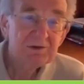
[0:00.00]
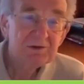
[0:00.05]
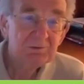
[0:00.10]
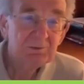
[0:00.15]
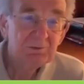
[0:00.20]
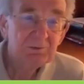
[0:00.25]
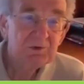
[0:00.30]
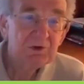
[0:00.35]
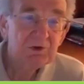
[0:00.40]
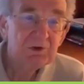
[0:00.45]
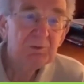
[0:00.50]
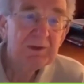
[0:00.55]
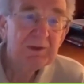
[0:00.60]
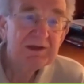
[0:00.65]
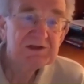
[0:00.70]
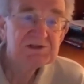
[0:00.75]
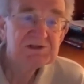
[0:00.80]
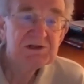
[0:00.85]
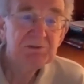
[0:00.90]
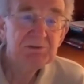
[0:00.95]
You can make a
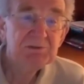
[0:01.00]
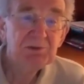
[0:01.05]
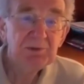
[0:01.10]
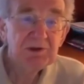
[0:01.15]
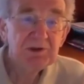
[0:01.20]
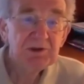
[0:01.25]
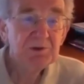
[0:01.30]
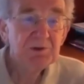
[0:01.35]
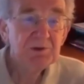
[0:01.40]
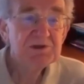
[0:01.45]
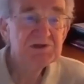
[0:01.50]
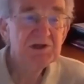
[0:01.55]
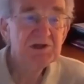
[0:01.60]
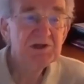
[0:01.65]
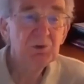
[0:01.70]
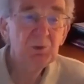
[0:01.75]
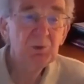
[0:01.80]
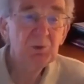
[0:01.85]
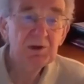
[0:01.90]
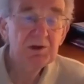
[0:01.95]
simple bequest in a
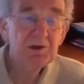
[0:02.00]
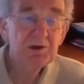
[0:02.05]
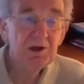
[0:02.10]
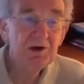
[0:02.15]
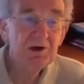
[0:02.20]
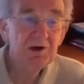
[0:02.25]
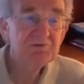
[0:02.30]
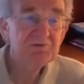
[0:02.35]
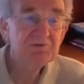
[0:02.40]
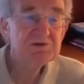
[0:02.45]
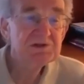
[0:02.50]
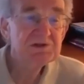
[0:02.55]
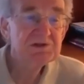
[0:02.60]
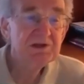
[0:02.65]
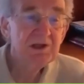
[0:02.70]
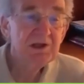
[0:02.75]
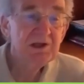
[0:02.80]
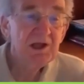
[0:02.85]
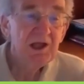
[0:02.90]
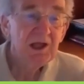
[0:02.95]
will, obviously.
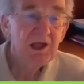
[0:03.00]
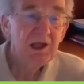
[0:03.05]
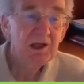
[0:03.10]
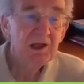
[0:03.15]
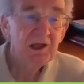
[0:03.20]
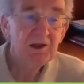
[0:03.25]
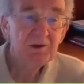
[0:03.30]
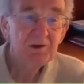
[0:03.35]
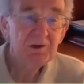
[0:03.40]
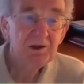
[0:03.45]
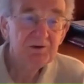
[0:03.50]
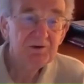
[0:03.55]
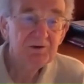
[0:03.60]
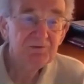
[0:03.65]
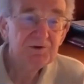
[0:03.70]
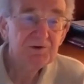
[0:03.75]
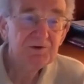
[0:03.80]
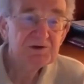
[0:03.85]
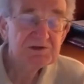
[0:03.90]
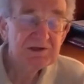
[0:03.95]
A lot of
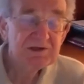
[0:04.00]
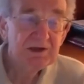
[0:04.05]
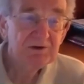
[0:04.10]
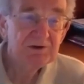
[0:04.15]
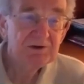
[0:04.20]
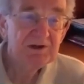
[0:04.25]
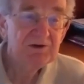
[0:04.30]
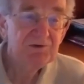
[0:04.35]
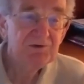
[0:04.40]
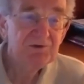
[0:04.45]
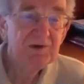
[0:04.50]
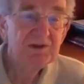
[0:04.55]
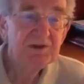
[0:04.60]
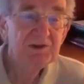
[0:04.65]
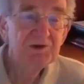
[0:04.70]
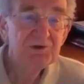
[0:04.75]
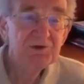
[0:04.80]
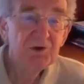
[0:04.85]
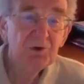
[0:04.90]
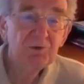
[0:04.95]
folks nowadays find that
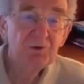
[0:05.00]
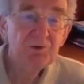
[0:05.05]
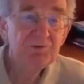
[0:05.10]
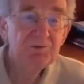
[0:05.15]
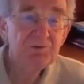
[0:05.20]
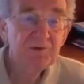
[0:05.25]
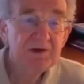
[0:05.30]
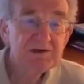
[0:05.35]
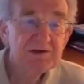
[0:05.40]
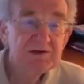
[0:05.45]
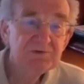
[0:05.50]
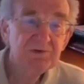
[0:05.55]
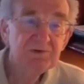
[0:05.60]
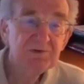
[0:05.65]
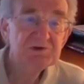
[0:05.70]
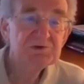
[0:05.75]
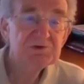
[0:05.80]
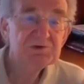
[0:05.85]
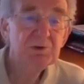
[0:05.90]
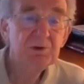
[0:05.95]
donor-advised funds
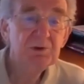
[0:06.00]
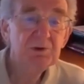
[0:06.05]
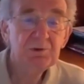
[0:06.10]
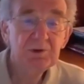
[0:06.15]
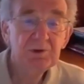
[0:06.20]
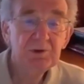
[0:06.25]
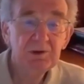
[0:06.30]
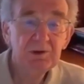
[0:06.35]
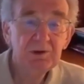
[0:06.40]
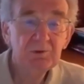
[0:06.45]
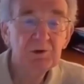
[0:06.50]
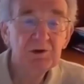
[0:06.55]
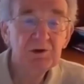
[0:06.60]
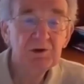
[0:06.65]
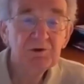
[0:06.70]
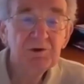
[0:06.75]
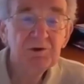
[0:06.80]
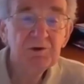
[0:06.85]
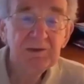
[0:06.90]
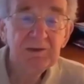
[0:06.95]
work
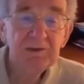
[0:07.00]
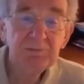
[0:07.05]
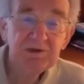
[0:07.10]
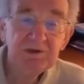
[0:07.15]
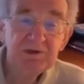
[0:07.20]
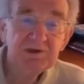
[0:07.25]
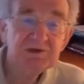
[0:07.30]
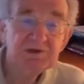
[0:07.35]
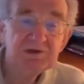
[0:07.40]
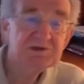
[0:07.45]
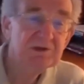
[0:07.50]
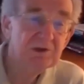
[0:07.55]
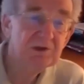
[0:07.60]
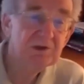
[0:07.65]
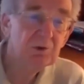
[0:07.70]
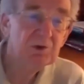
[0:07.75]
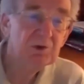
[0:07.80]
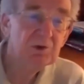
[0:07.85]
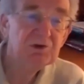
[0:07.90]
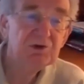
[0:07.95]
great because
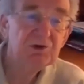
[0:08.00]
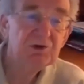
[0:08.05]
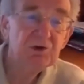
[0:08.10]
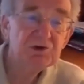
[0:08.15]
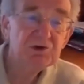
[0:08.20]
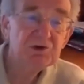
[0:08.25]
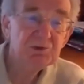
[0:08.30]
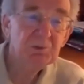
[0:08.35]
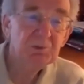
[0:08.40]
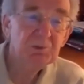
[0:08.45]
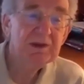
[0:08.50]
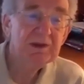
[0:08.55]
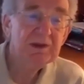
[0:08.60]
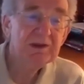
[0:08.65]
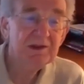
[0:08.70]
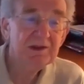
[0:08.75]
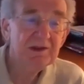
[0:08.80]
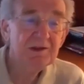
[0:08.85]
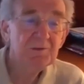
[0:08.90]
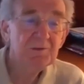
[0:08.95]
what you do is you make a